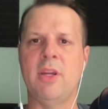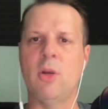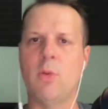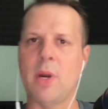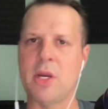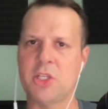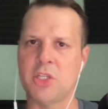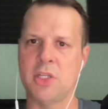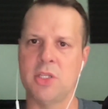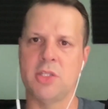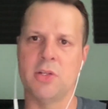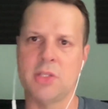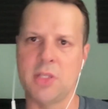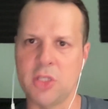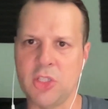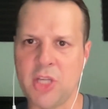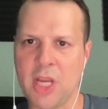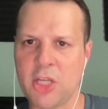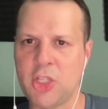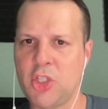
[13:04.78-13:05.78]
any questions or
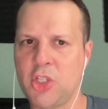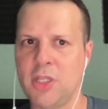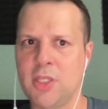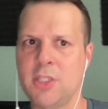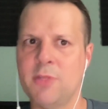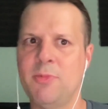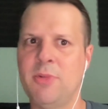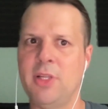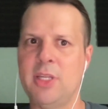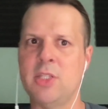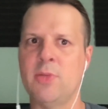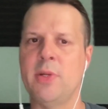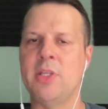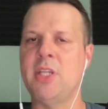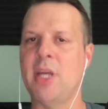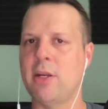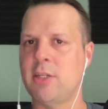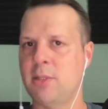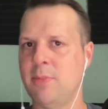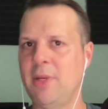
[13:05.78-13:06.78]
suggestions, please
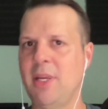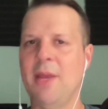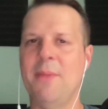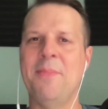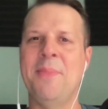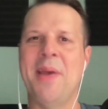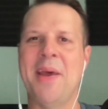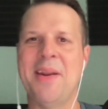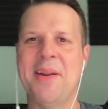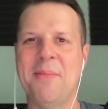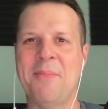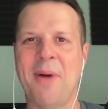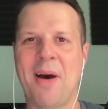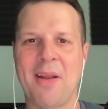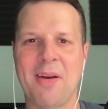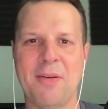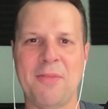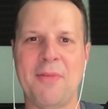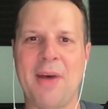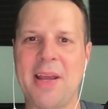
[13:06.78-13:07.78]
reach out to me at
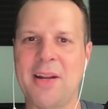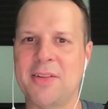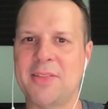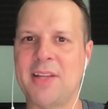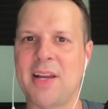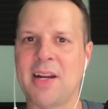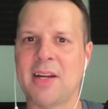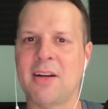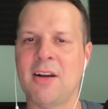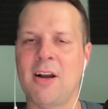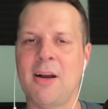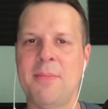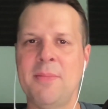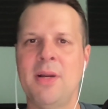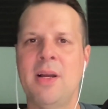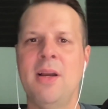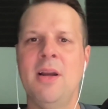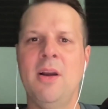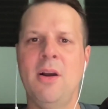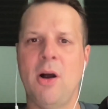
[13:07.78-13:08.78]

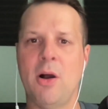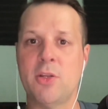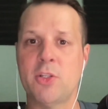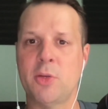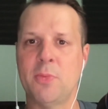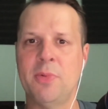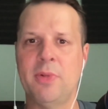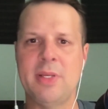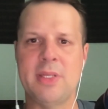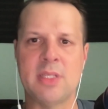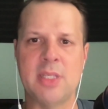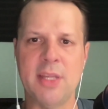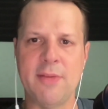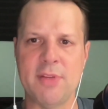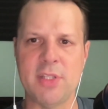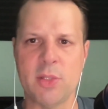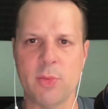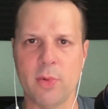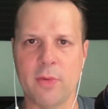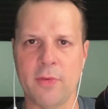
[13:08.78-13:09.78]
ben@modernvital.com. Also, please
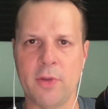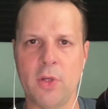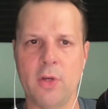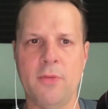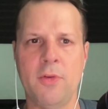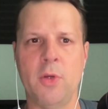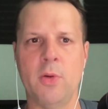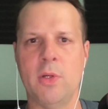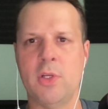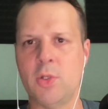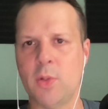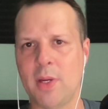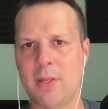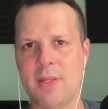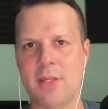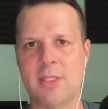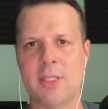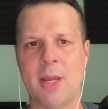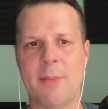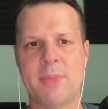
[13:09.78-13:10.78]
leave us a review if you
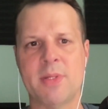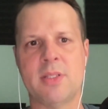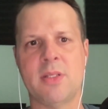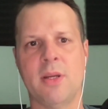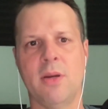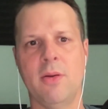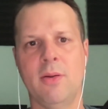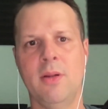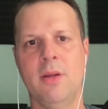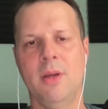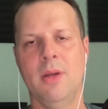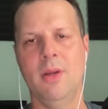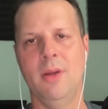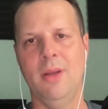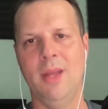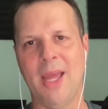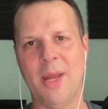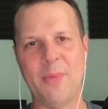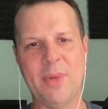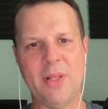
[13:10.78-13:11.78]
enjoyed this episode.
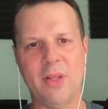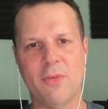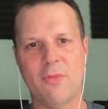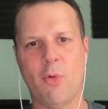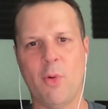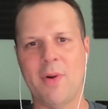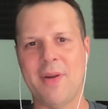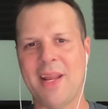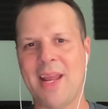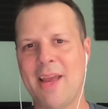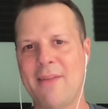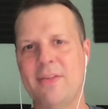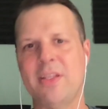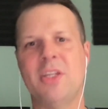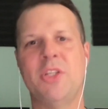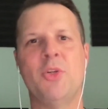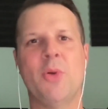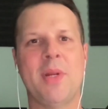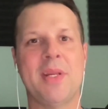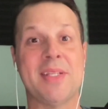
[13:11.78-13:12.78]
And we look forward to
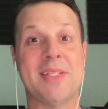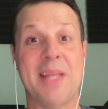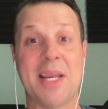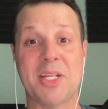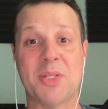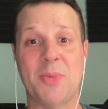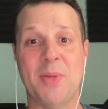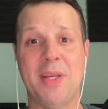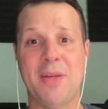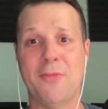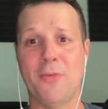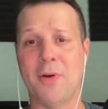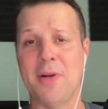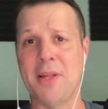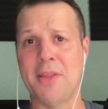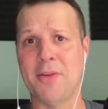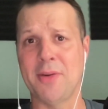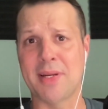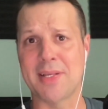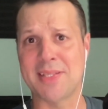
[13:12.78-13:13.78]
having you join us next week
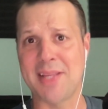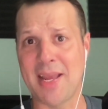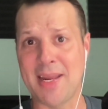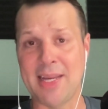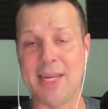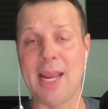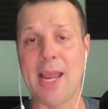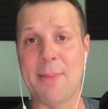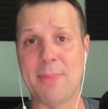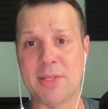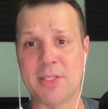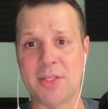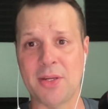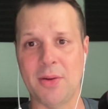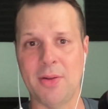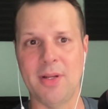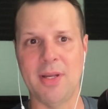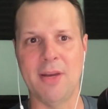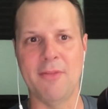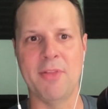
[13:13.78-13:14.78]
for another exciting
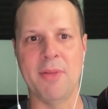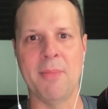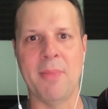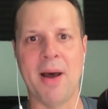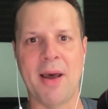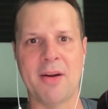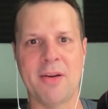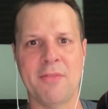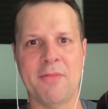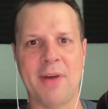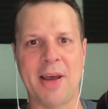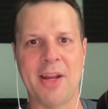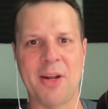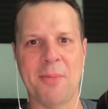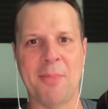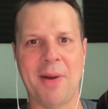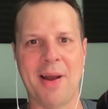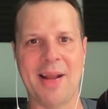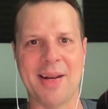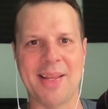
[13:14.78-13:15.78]
episode of the Modern
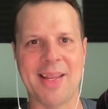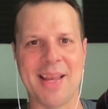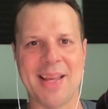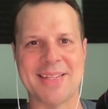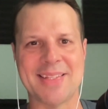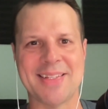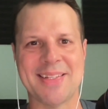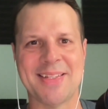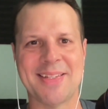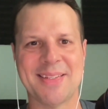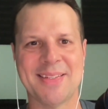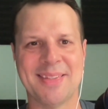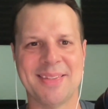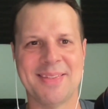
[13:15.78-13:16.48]
Vital Podcast.